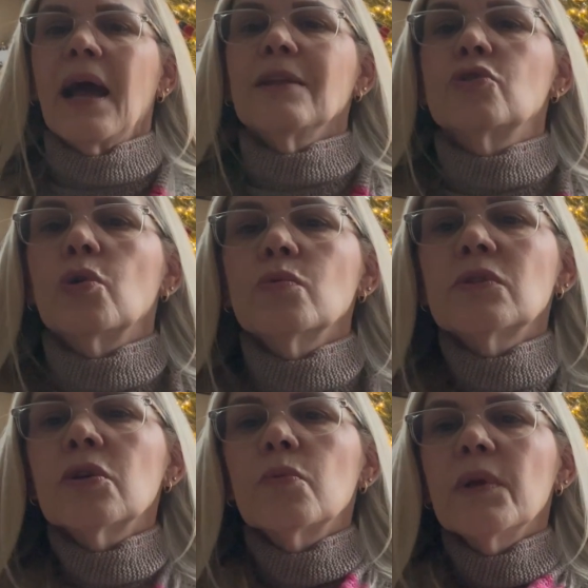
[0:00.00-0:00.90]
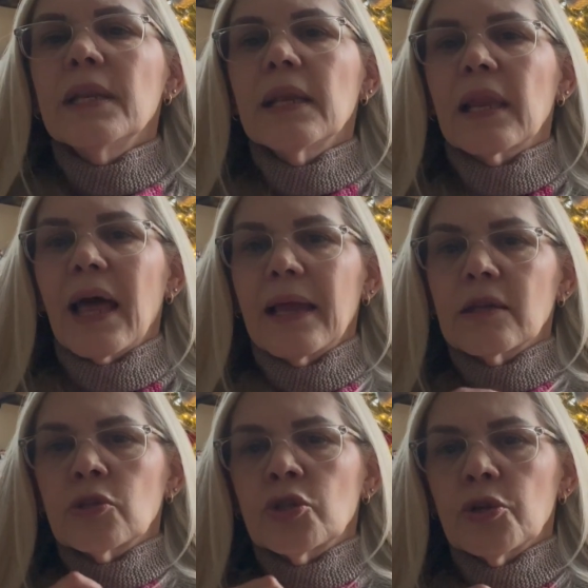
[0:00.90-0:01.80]
I don't really
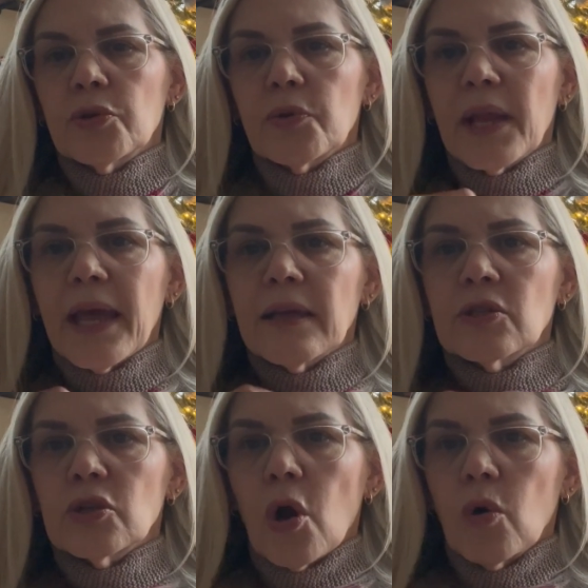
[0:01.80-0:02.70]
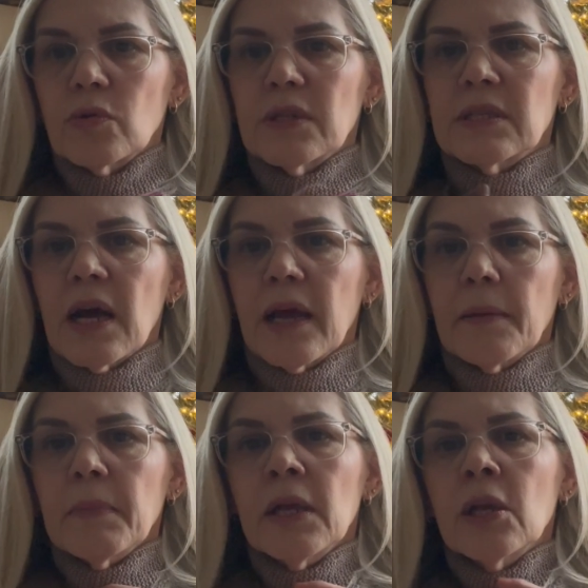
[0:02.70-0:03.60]
like turtlenecks all the
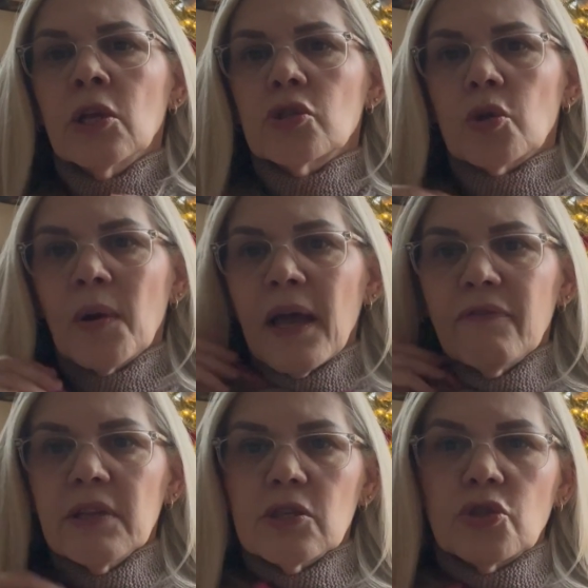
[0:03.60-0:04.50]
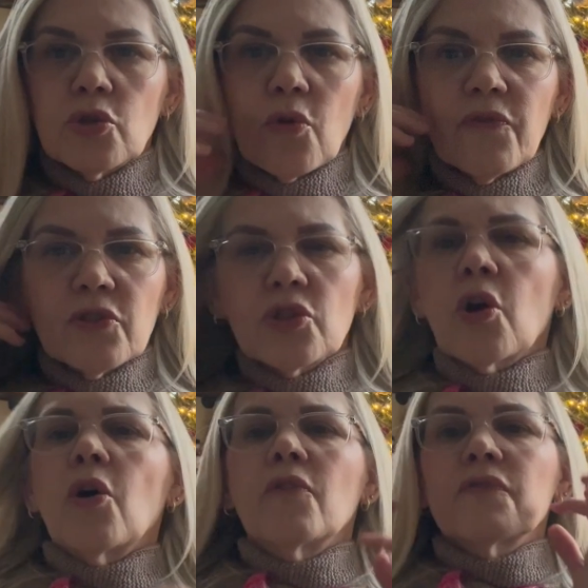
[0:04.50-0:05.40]
time, so having a Sophie
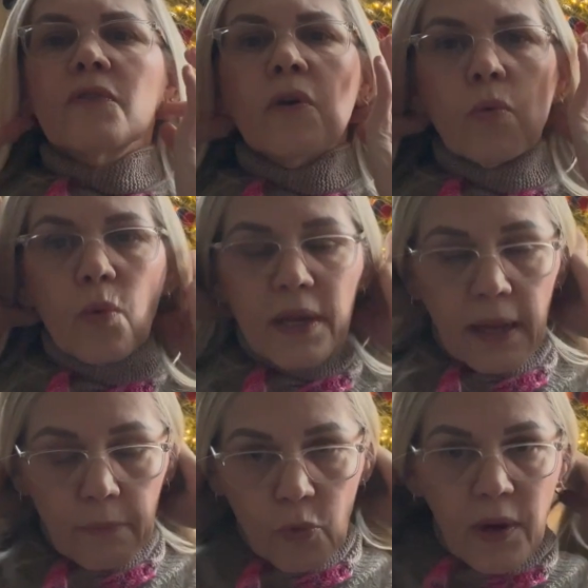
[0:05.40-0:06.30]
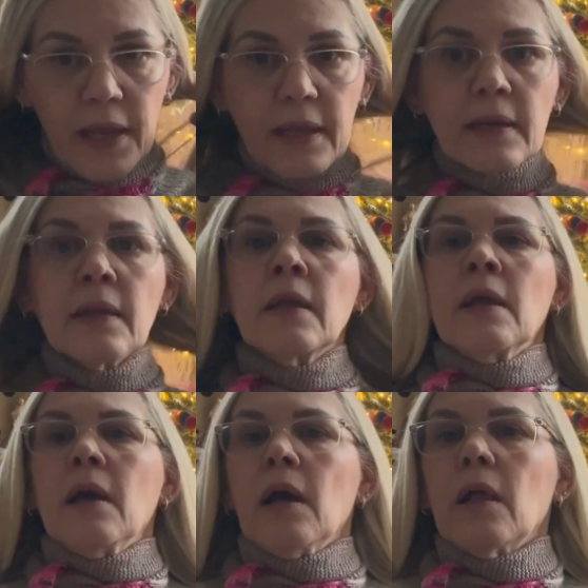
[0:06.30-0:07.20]
scarf when I'm wearing
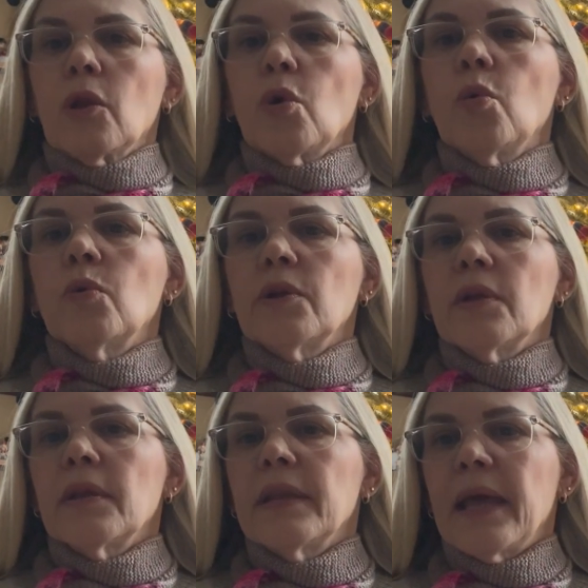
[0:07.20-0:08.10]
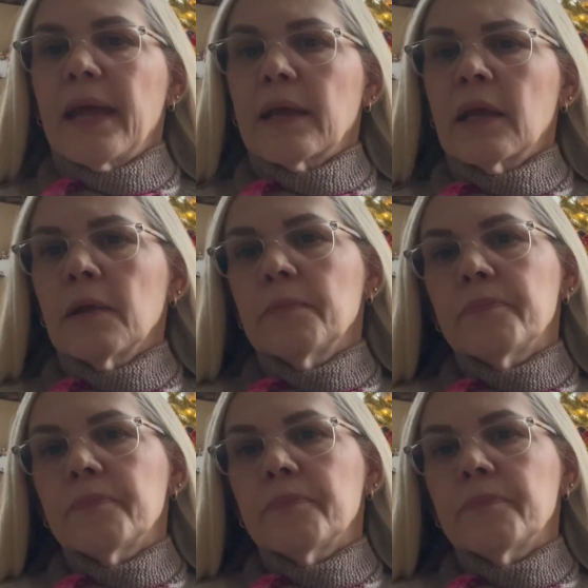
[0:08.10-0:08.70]
a lower neck